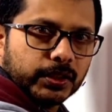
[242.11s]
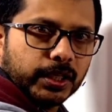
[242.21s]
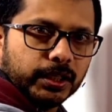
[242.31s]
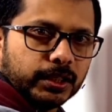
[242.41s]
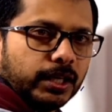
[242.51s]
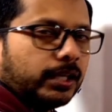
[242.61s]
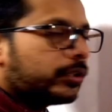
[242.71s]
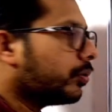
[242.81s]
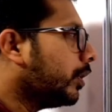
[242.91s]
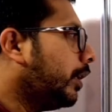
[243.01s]
Okay,
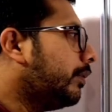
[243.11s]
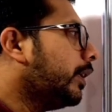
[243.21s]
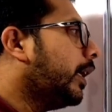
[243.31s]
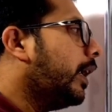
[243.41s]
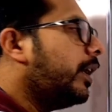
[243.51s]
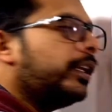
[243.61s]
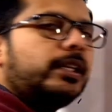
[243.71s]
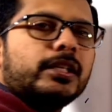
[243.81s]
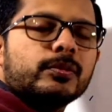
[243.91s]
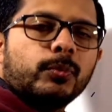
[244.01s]
so if the
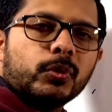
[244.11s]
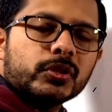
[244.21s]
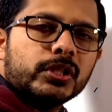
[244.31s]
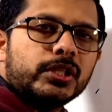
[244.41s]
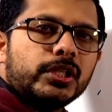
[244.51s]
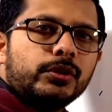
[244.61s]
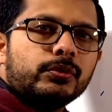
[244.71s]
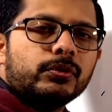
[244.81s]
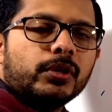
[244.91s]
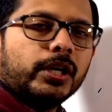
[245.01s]
gradient is
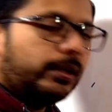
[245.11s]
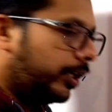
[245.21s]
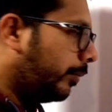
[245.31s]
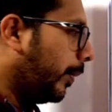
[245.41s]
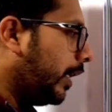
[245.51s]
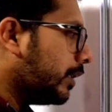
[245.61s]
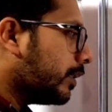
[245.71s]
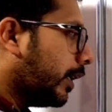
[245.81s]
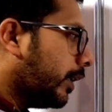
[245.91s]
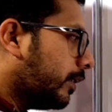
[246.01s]
positive, it means
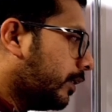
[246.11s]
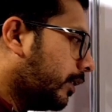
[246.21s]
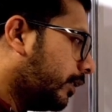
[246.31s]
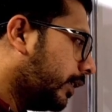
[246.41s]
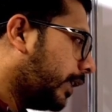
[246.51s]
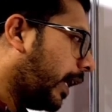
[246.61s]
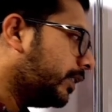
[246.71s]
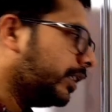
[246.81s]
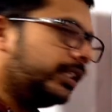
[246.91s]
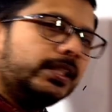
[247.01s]
that the
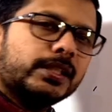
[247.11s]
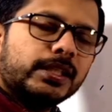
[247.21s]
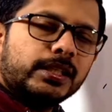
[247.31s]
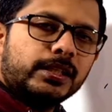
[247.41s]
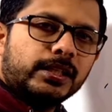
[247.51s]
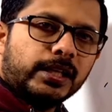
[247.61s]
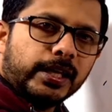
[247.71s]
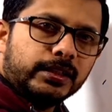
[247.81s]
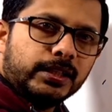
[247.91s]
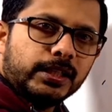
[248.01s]
tangent is
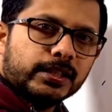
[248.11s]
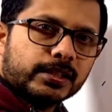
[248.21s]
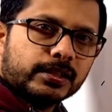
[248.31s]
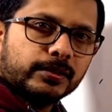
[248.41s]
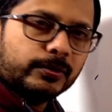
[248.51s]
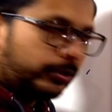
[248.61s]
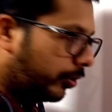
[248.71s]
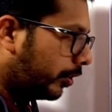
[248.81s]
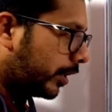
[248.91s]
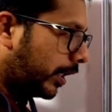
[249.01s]
like this. You
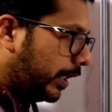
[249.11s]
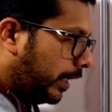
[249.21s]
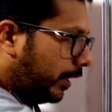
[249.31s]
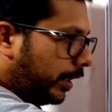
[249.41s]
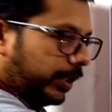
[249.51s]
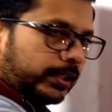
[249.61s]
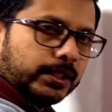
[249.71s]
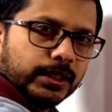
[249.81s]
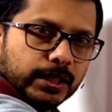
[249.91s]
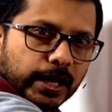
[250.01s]
know, it's an
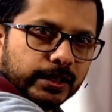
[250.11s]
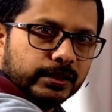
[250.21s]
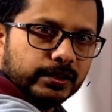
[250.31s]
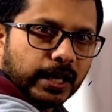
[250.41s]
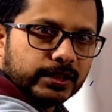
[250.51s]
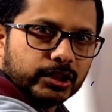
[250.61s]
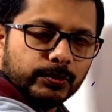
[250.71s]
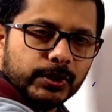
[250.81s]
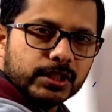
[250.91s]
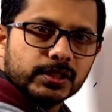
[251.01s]
increasing line.
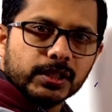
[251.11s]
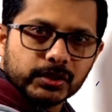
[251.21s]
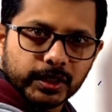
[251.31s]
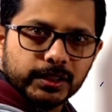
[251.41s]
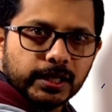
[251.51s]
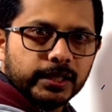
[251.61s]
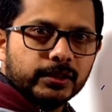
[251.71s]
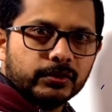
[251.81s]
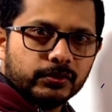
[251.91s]
Tangent means it's a straight line.